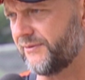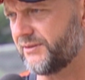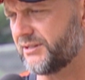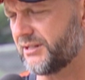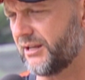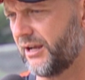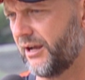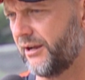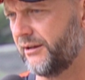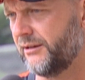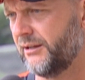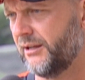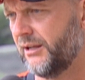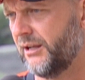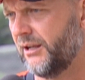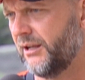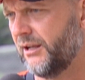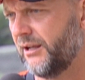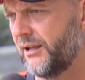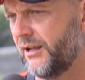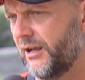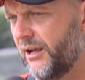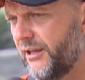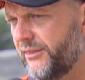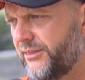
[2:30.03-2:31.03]
So
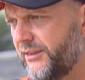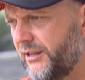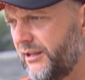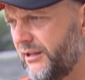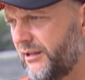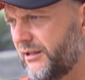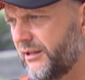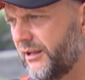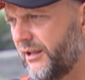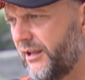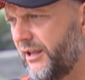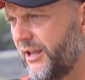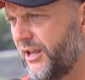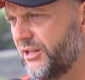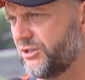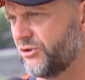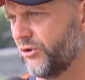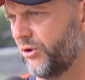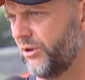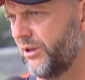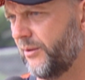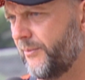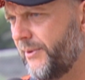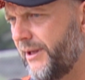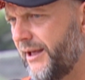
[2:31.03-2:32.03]
I think it's
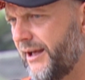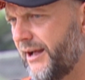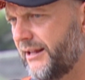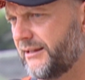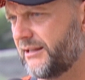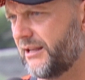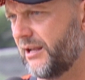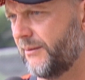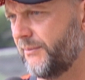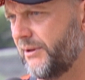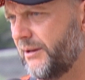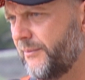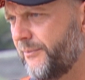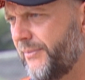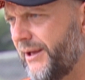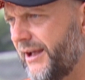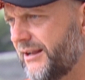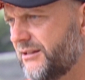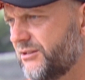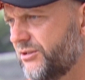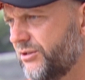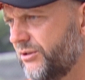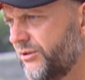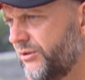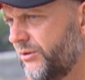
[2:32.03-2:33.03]
all about coming
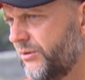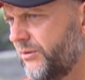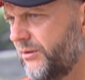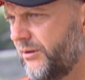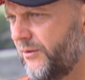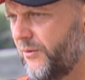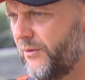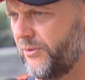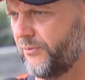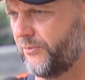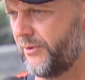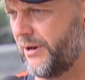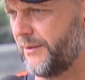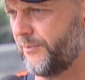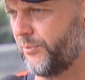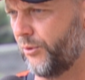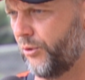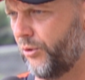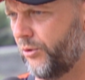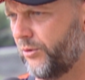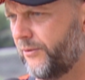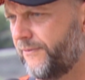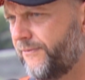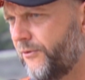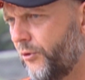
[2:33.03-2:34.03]
back to, with red
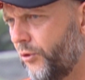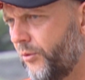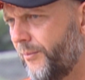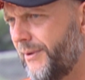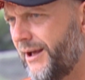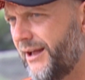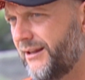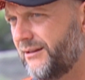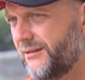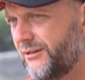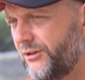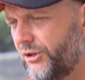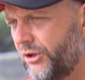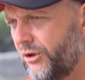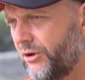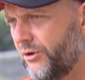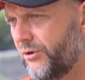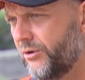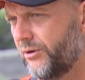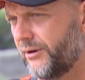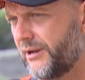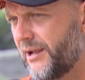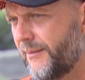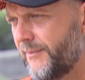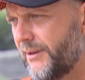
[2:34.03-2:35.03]
ball format,
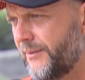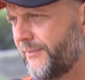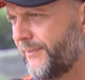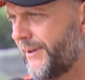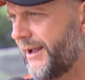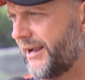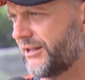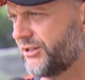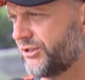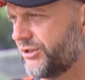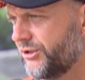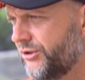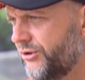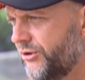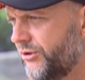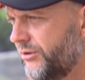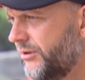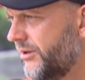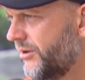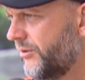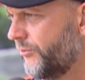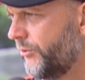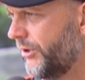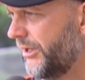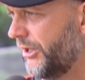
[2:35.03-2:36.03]
you're coming back to
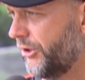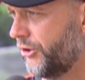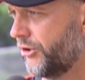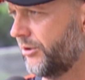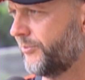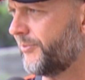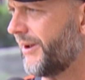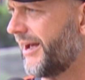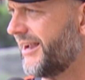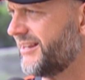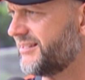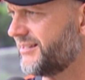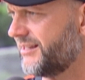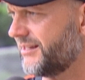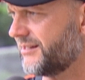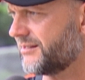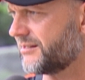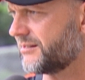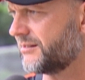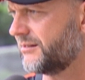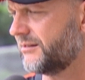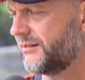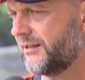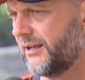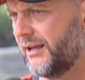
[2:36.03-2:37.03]
really good
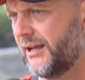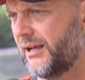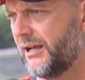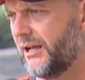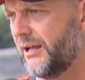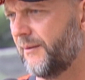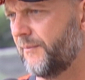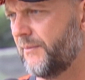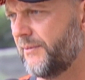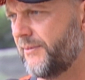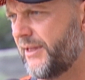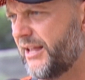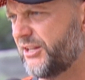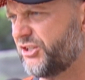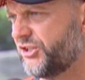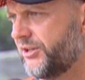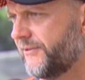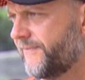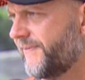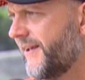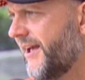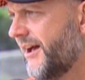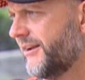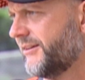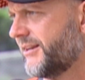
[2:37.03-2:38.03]
basics, and that's your
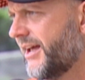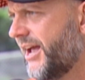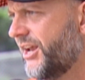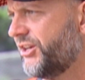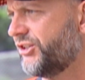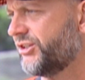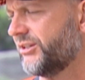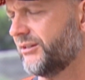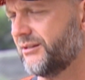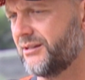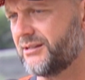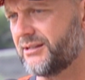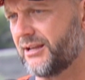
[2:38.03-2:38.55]
foundation.